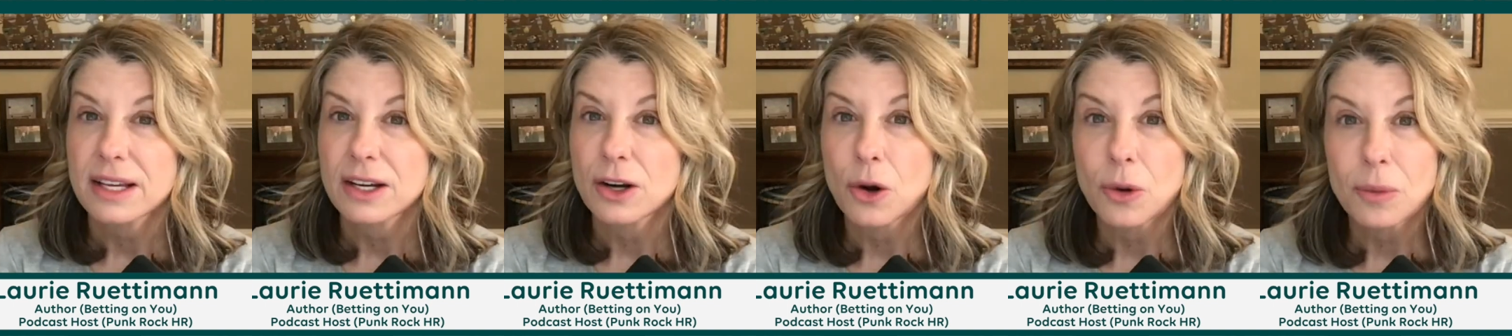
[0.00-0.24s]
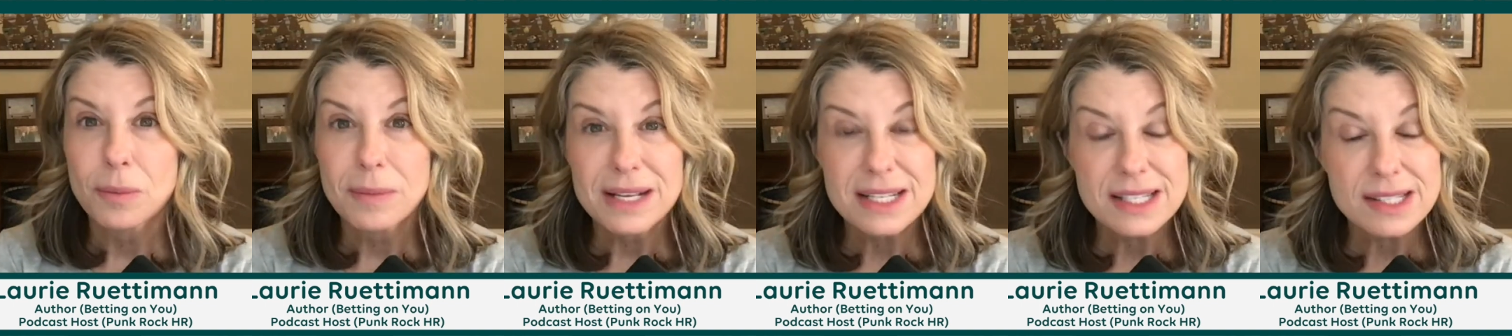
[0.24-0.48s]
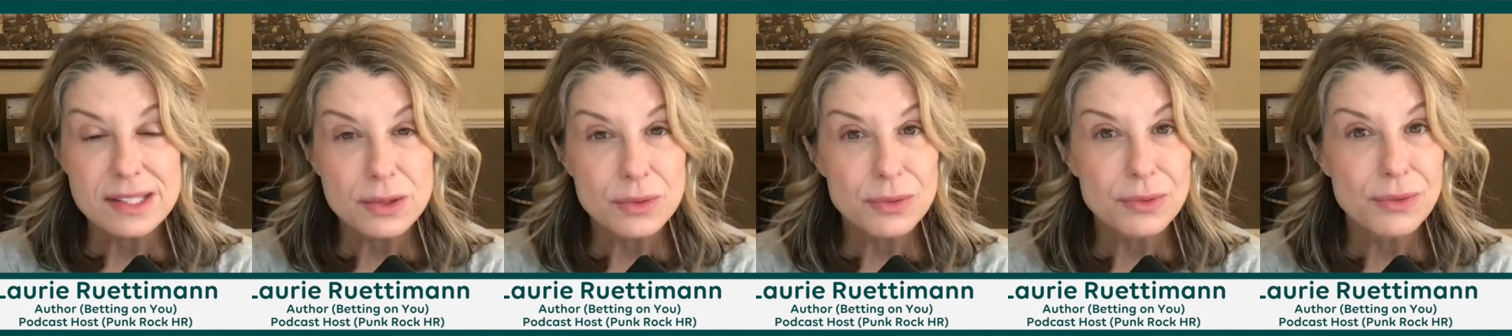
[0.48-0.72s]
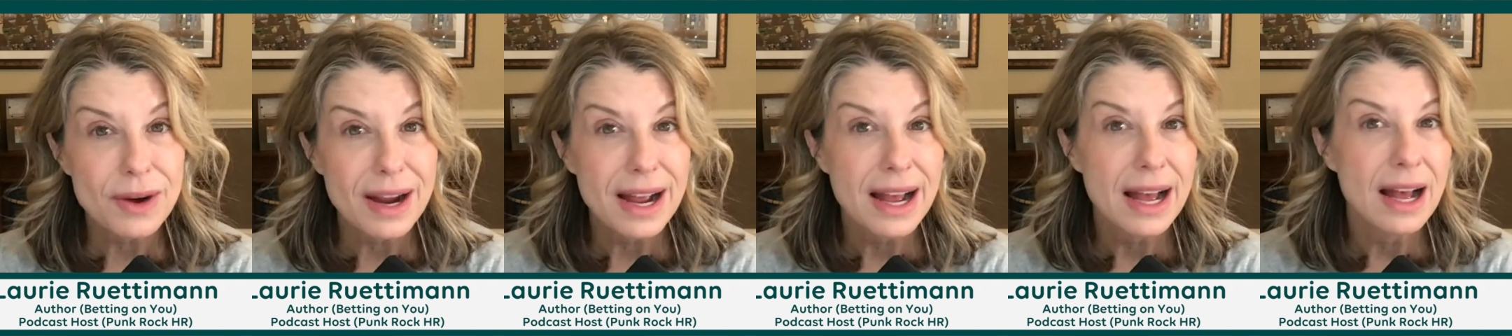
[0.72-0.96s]
They don't mess
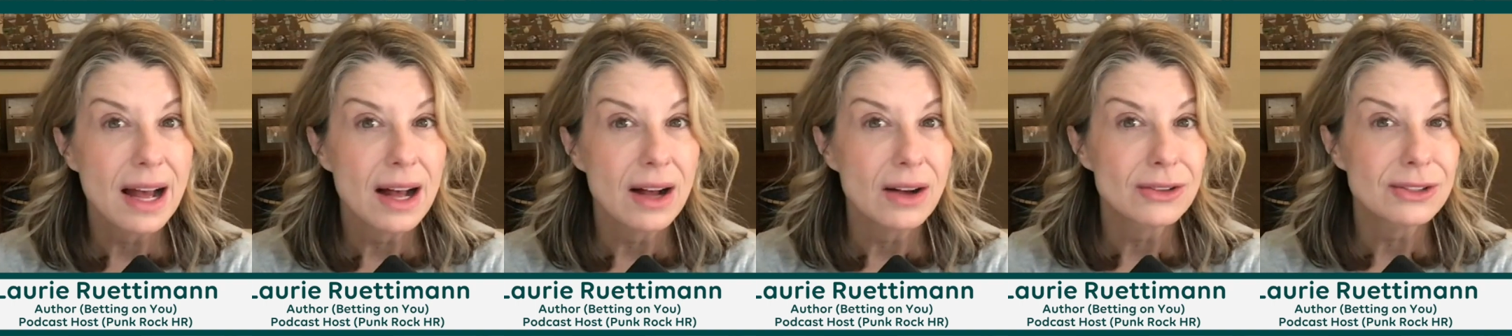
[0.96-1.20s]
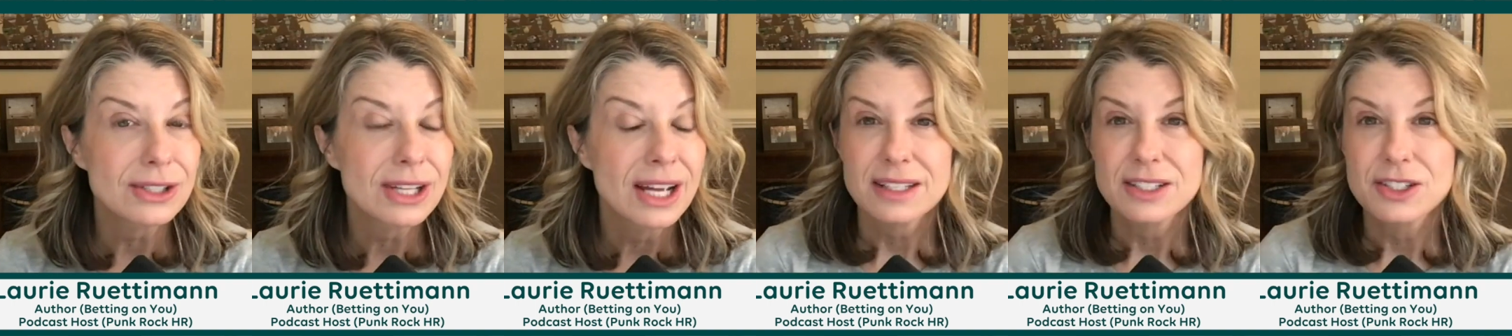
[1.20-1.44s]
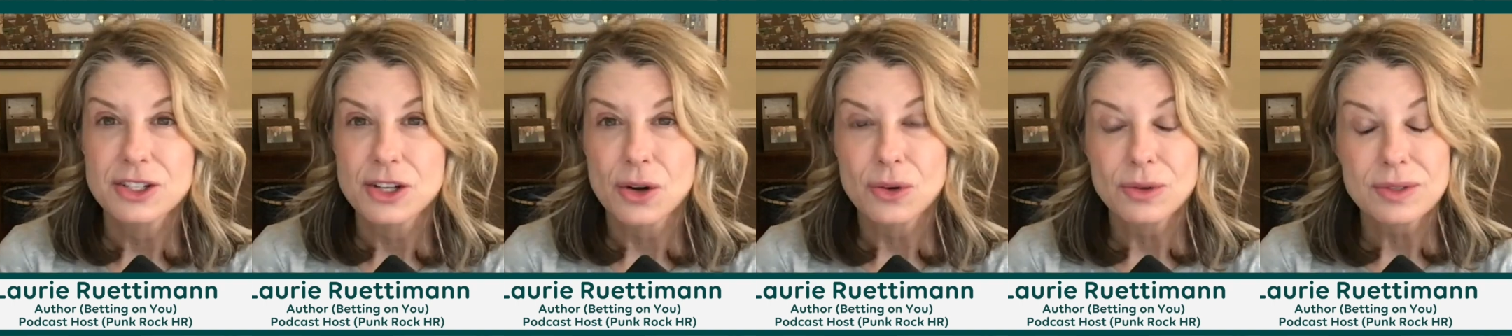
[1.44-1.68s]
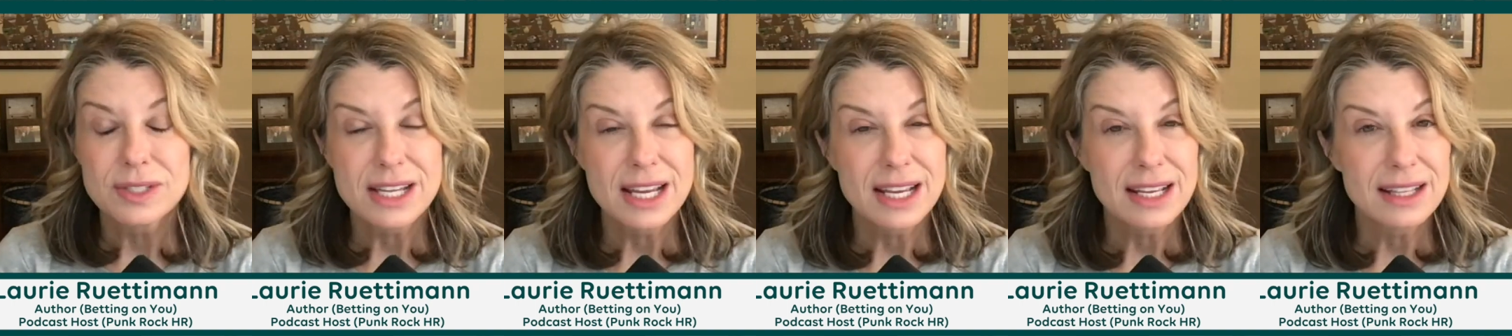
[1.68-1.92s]
around. They
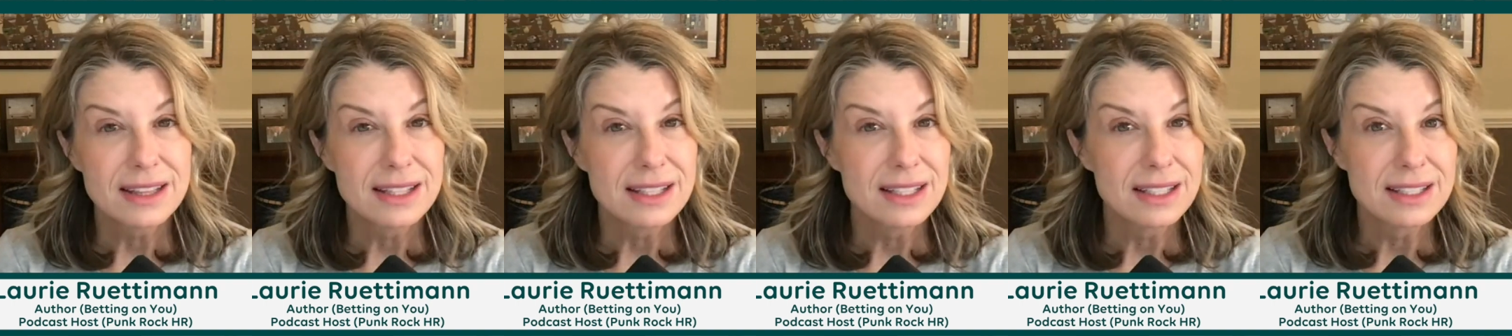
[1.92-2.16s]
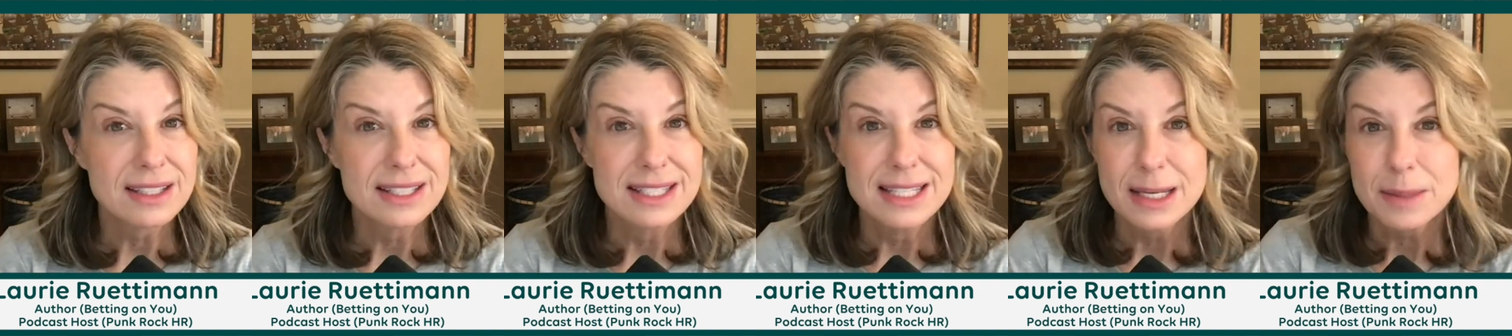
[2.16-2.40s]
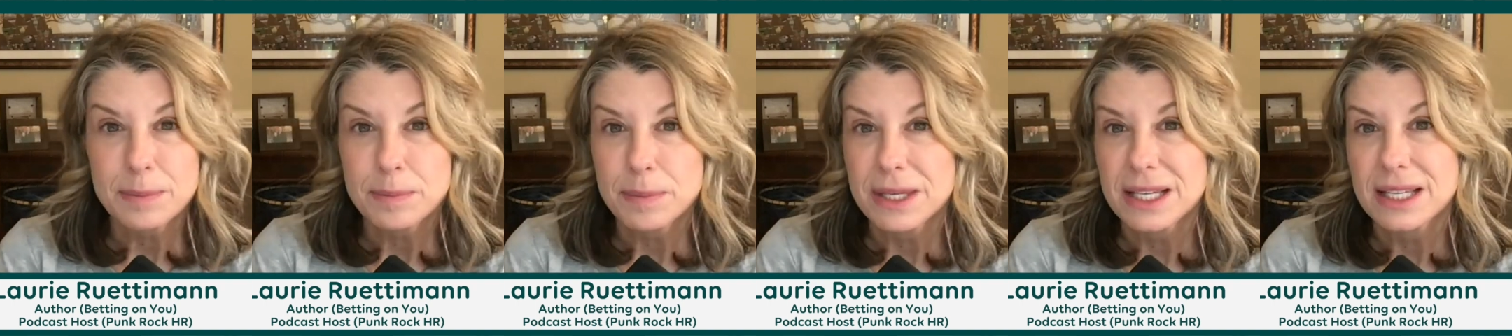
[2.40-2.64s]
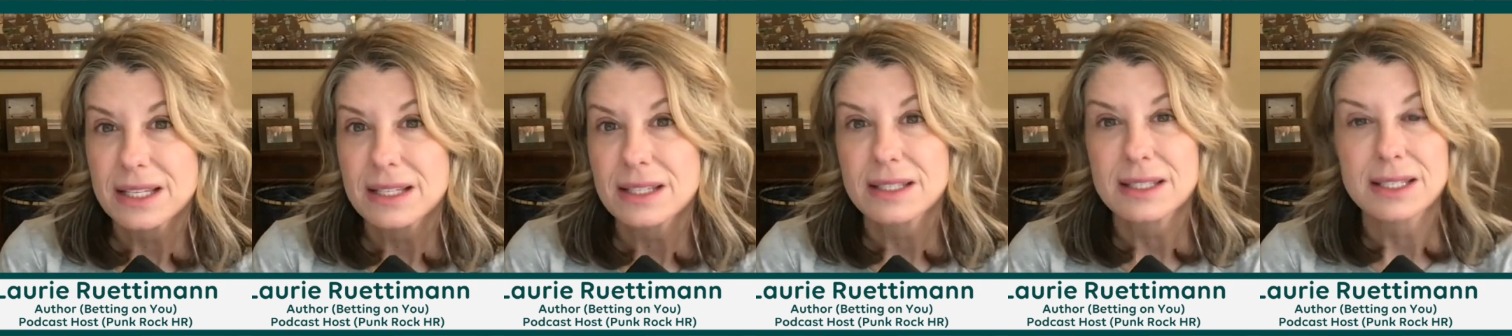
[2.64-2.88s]
don't take the dip
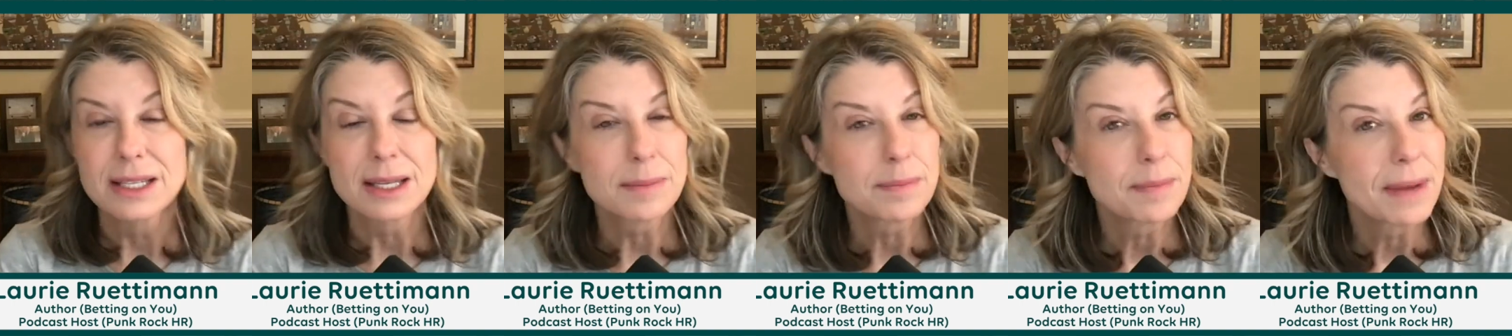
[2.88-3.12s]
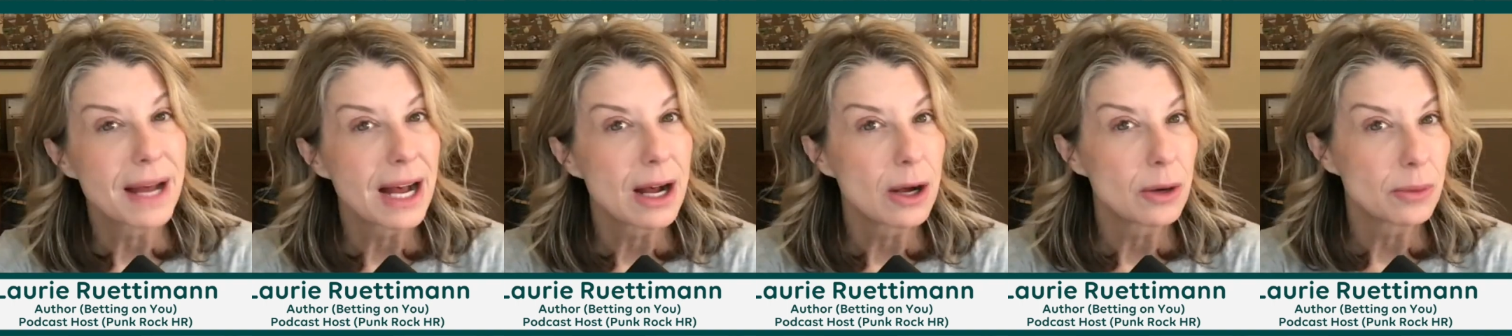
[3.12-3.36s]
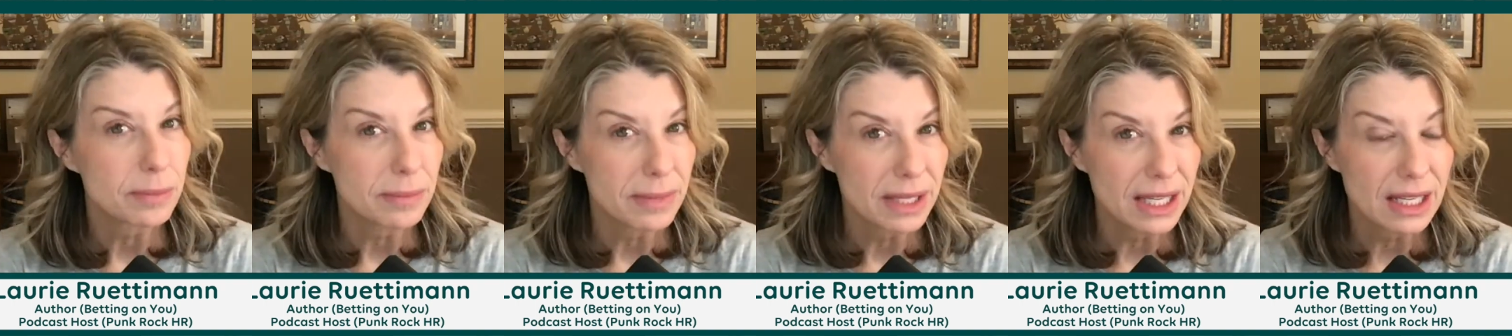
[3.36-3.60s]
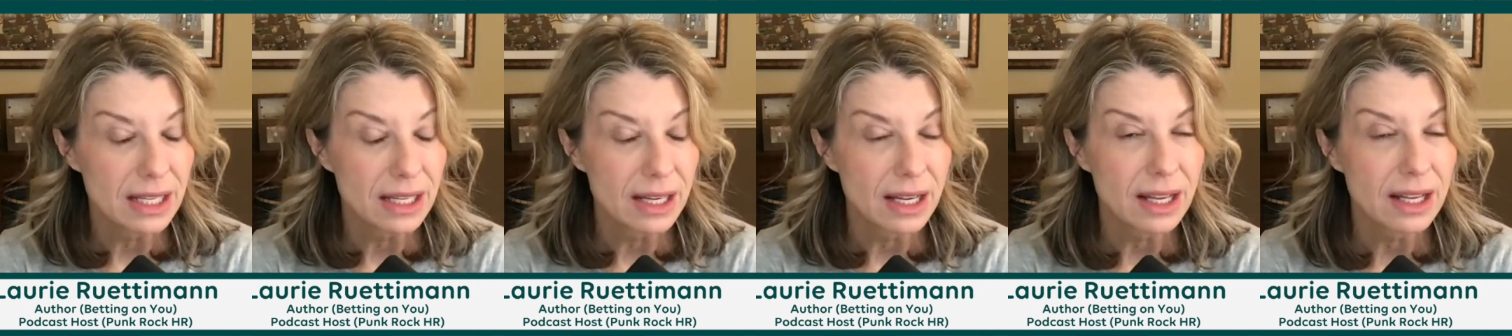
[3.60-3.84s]
in, dip out
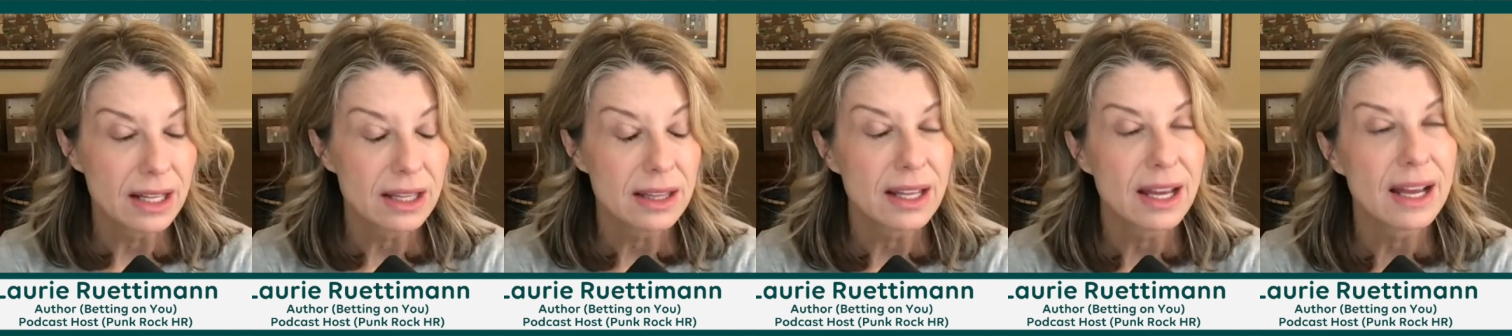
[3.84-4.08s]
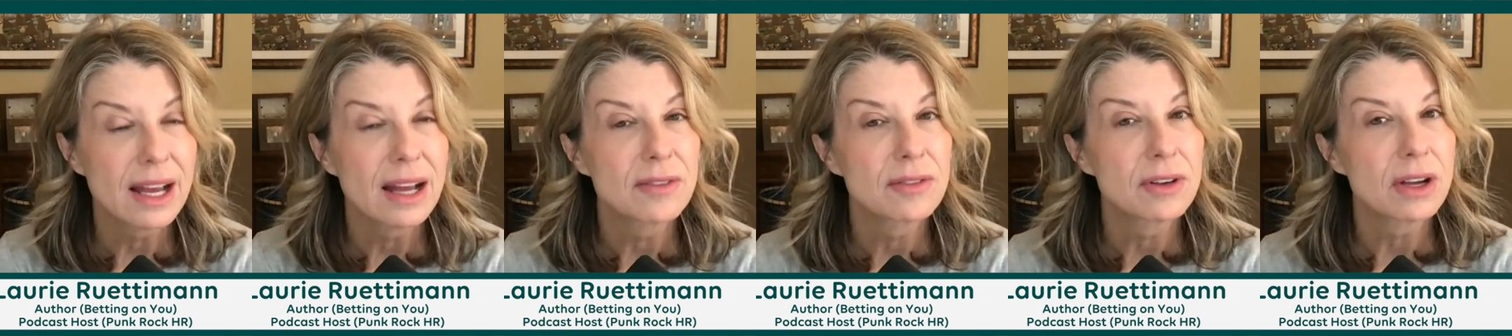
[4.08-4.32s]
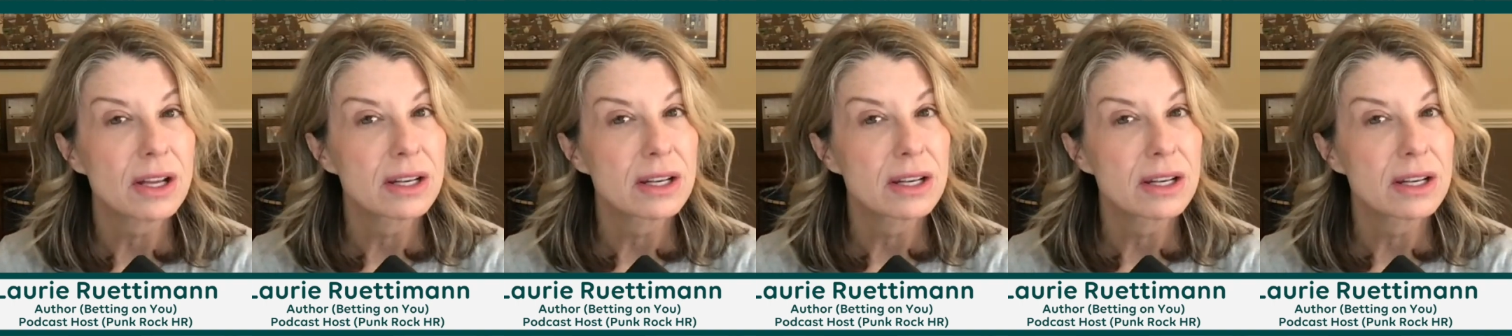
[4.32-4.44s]
meeting. They have